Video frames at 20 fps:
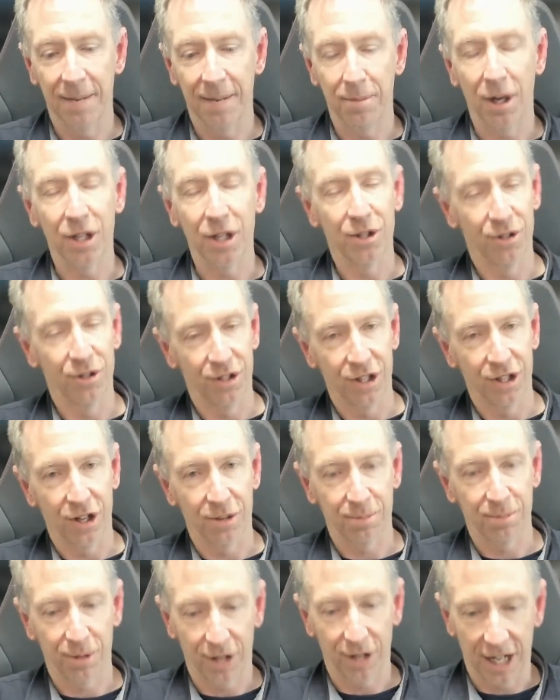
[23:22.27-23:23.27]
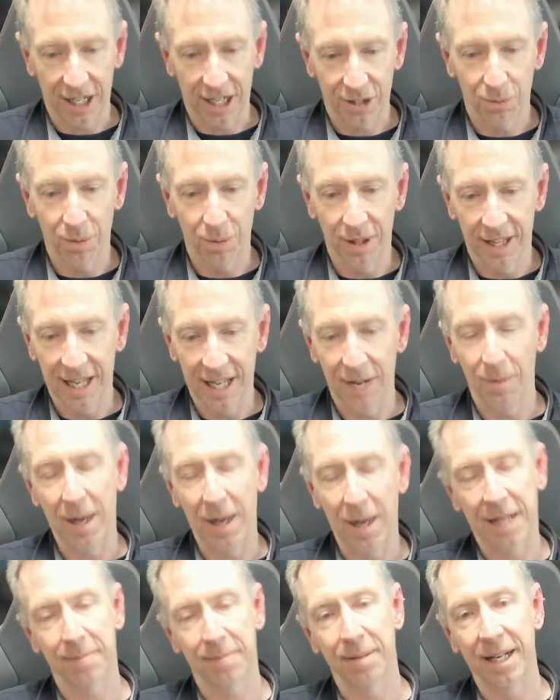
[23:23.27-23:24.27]
by using those products with their
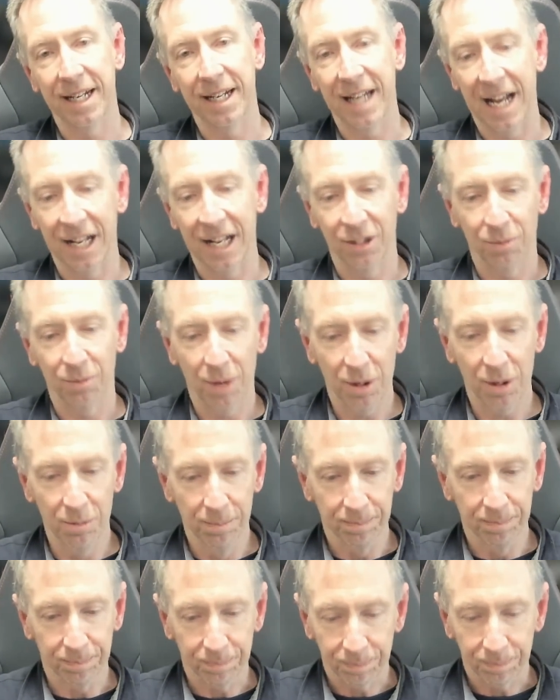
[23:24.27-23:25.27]
wax blend as well.